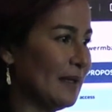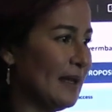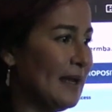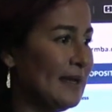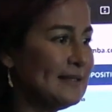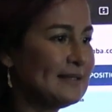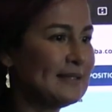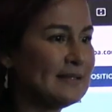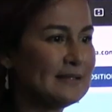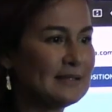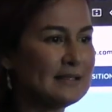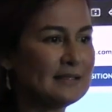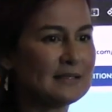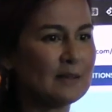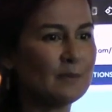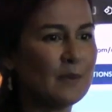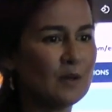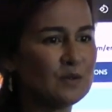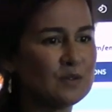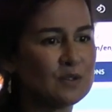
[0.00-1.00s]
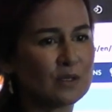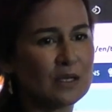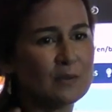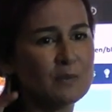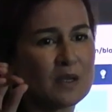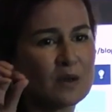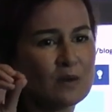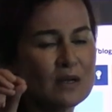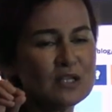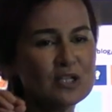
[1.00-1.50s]
the license, it's about your
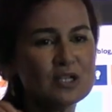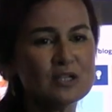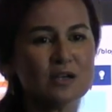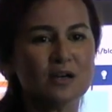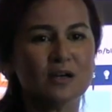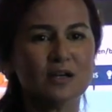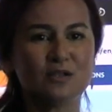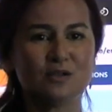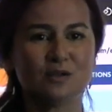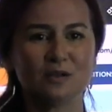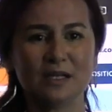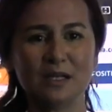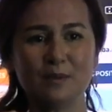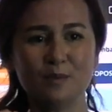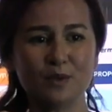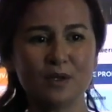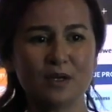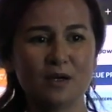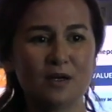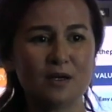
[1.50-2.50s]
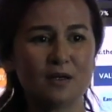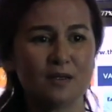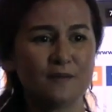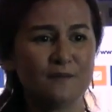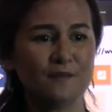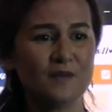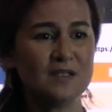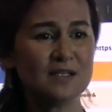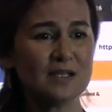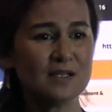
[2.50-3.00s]
immigration card, your labor card, the
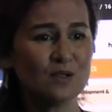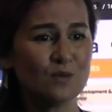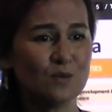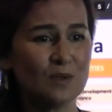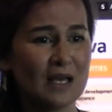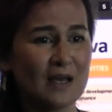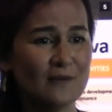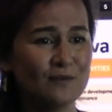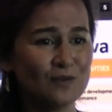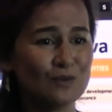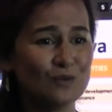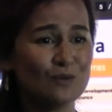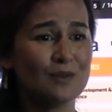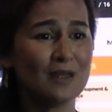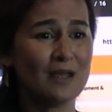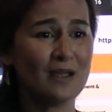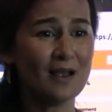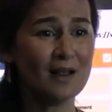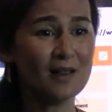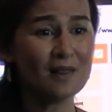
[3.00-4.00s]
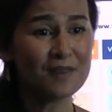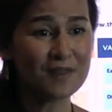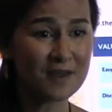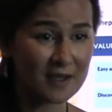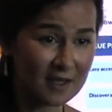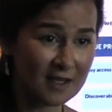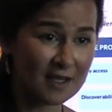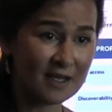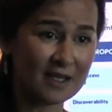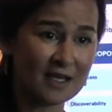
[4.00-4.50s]
visas you will have to do, the health
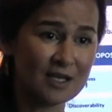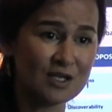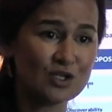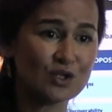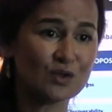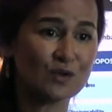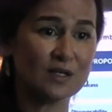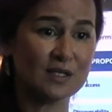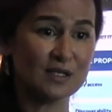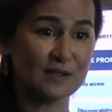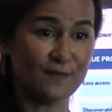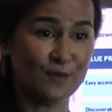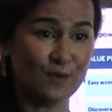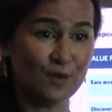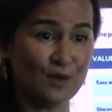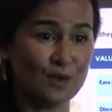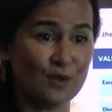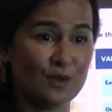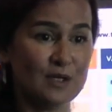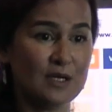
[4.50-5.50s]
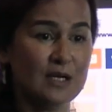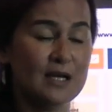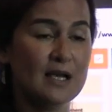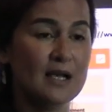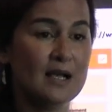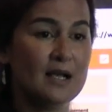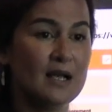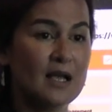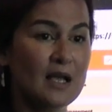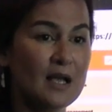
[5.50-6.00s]
insurance for your
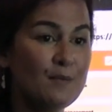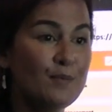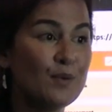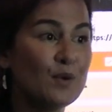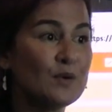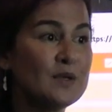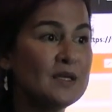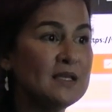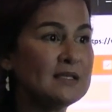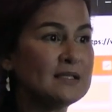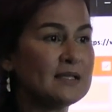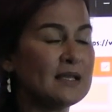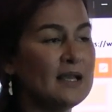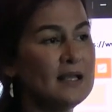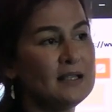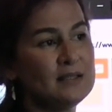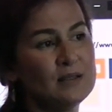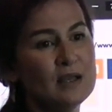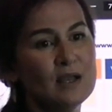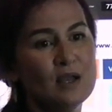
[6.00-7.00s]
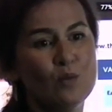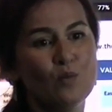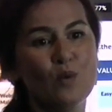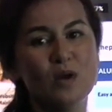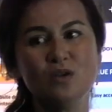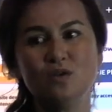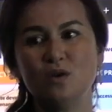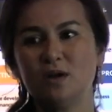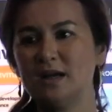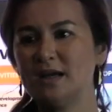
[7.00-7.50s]
employees, and
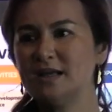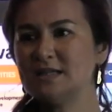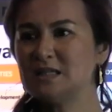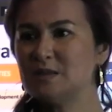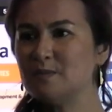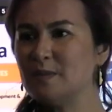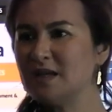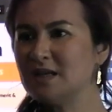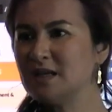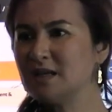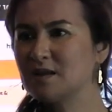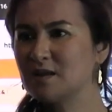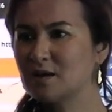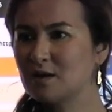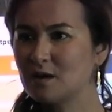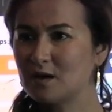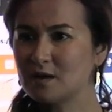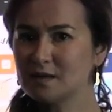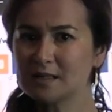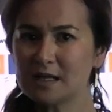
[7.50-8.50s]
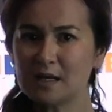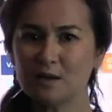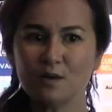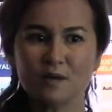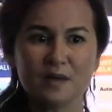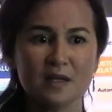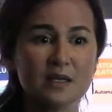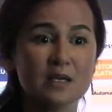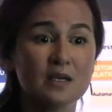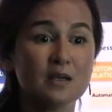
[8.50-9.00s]
when you are estimating the cost, are
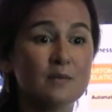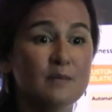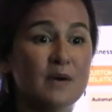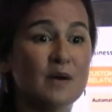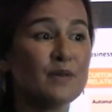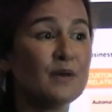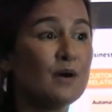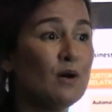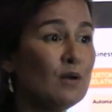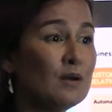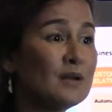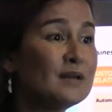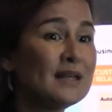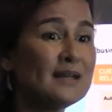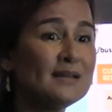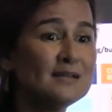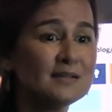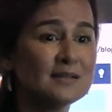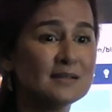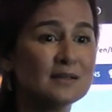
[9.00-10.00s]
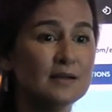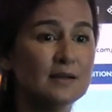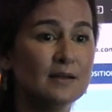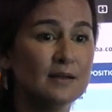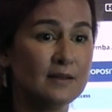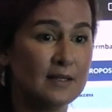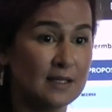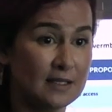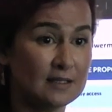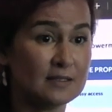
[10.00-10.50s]
you thinking about the holidays
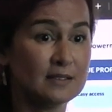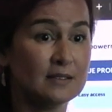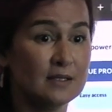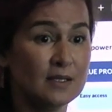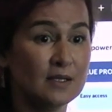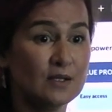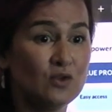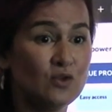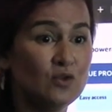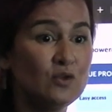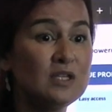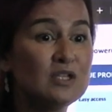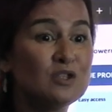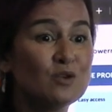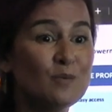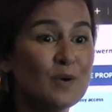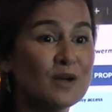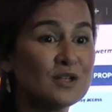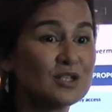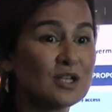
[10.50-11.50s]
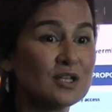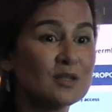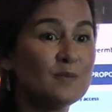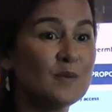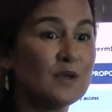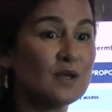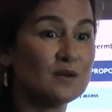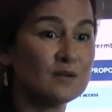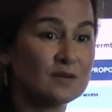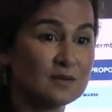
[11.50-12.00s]
that you need to budget
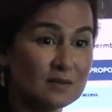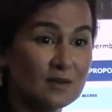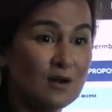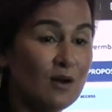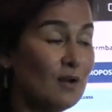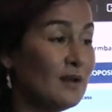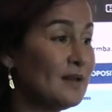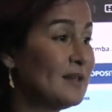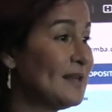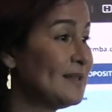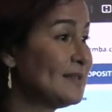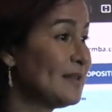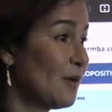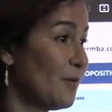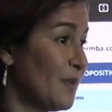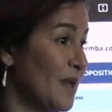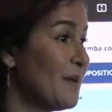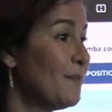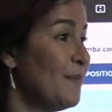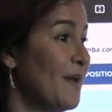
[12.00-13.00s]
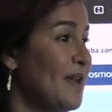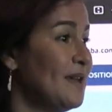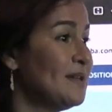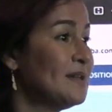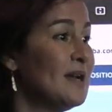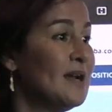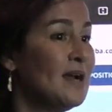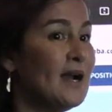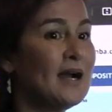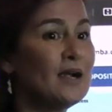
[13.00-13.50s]
because holidays are being
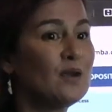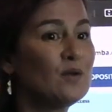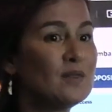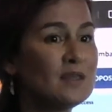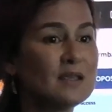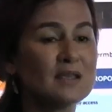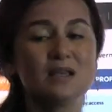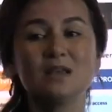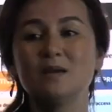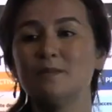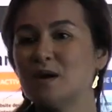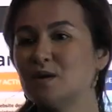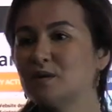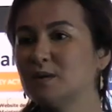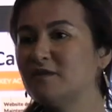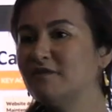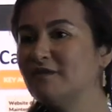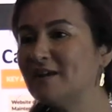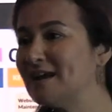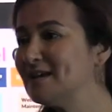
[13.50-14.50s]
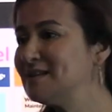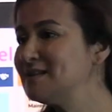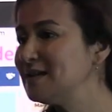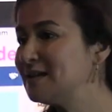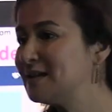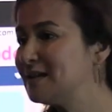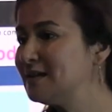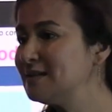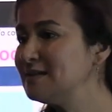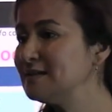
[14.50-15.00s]
paid? Are you thinking about the flight
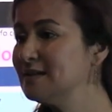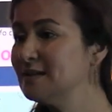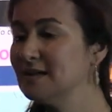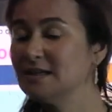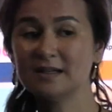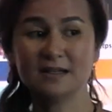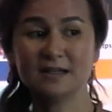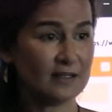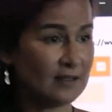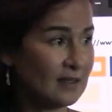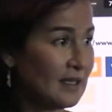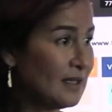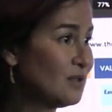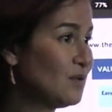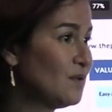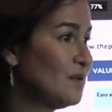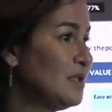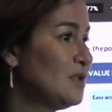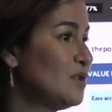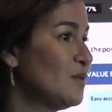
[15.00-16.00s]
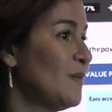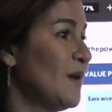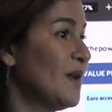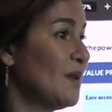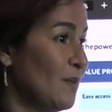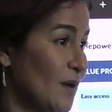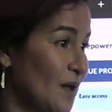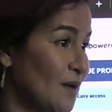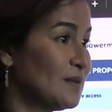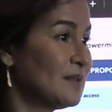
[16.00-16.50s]
ticket that you need to pay?
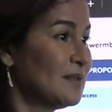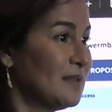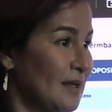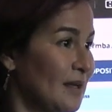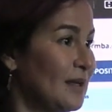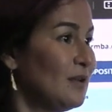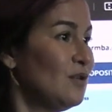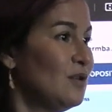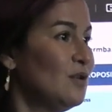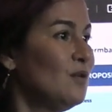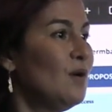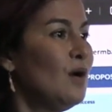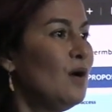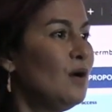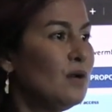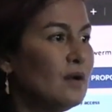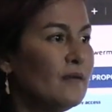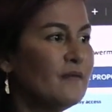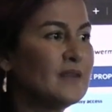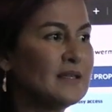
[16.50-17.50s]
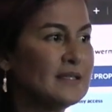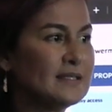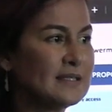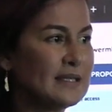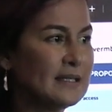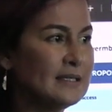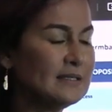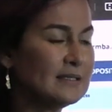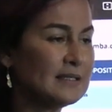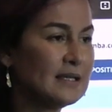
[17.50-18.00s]
Because, you know, all of these
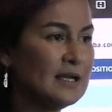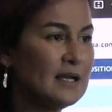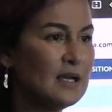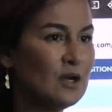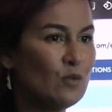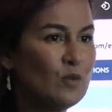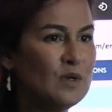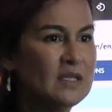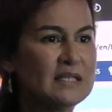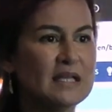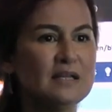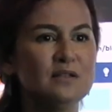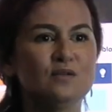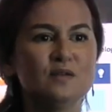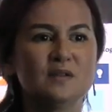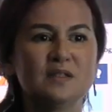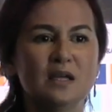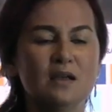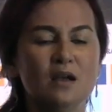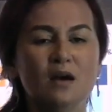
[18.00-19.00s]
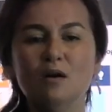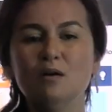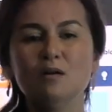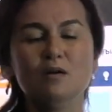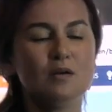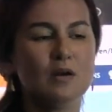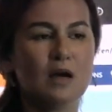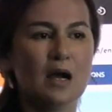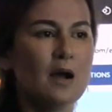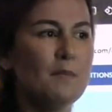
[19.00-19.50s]
things, we tend to say,
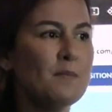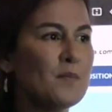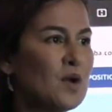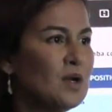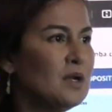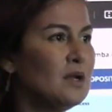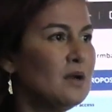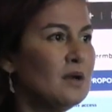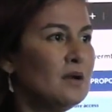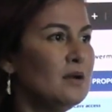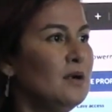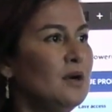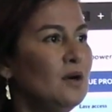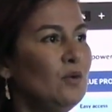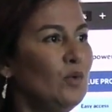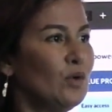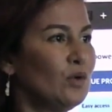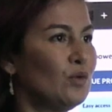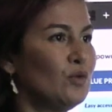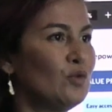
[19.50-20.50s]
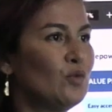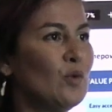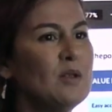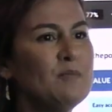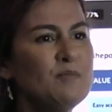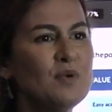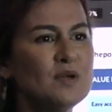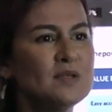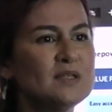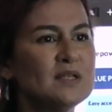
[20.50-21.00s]
oh, I'm gonna recruit
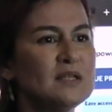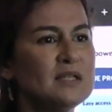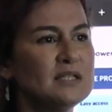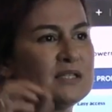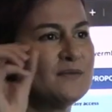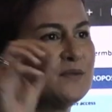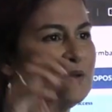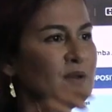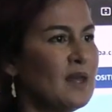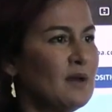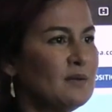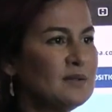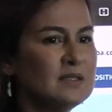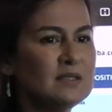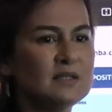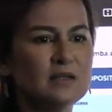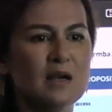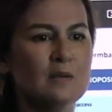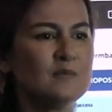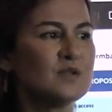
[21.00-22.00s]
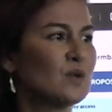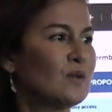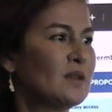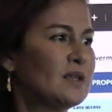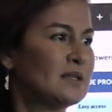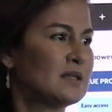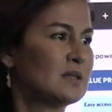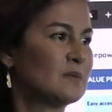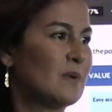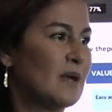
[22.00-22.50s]
one person, it's 4,000 dirhams, so
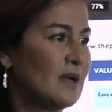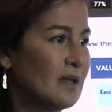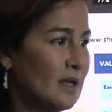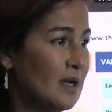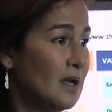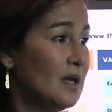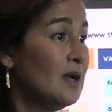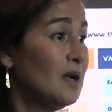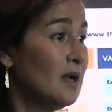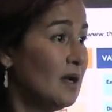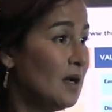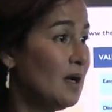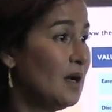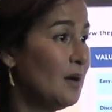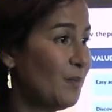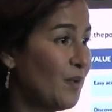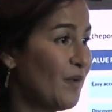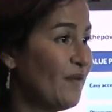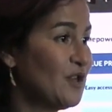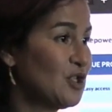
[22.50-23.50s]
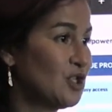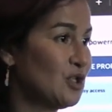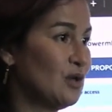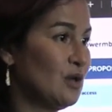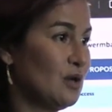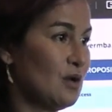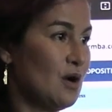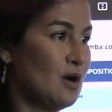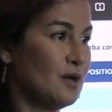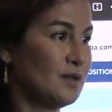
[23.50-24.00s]
this is my uh,
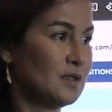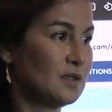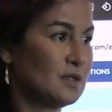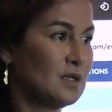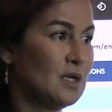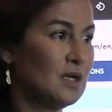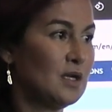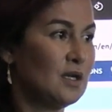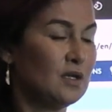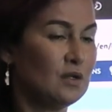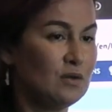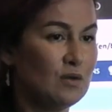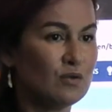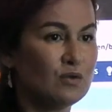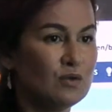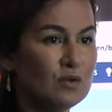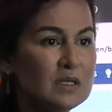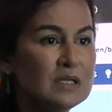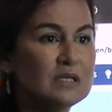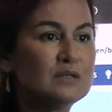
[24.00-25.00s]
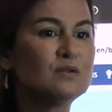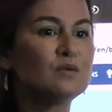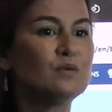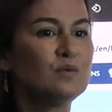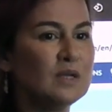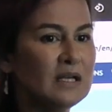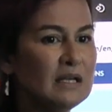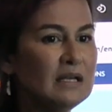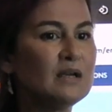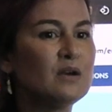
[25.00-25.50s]
provisional cost. No, you need to
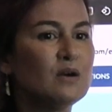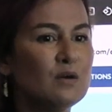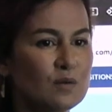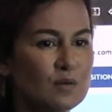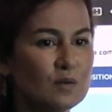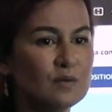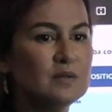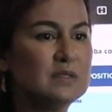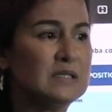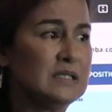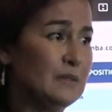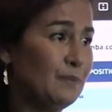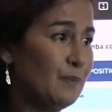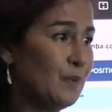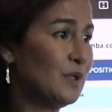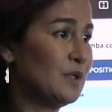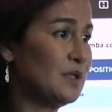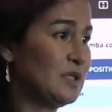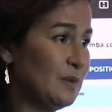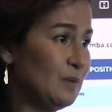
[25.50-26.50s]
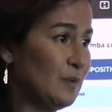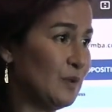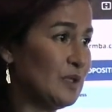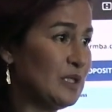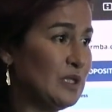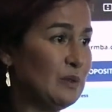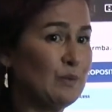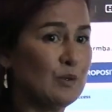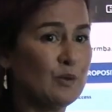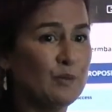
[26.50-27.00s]
really go deeper, deeper,
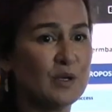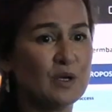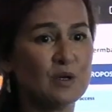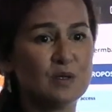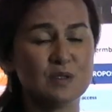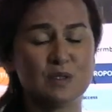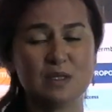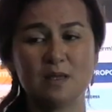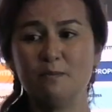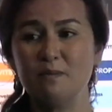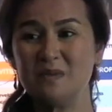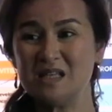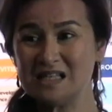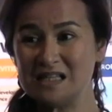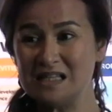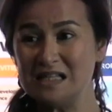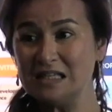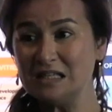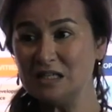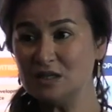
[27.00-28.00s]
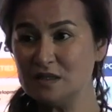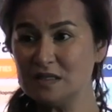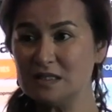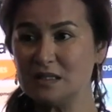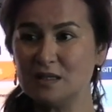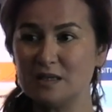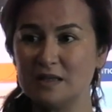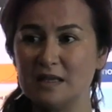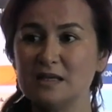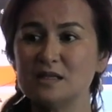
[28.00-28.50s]
deeper because the miscellaneous,
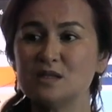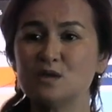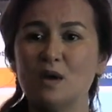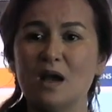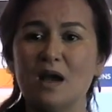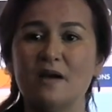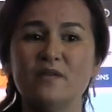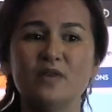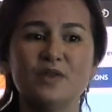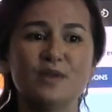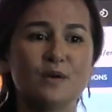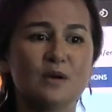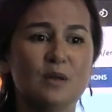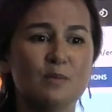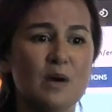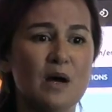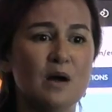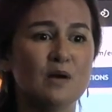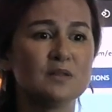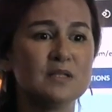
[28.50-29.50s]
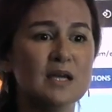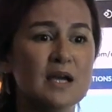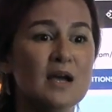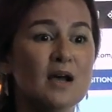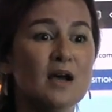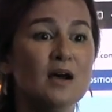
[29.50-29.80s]
the things you haven't thought about,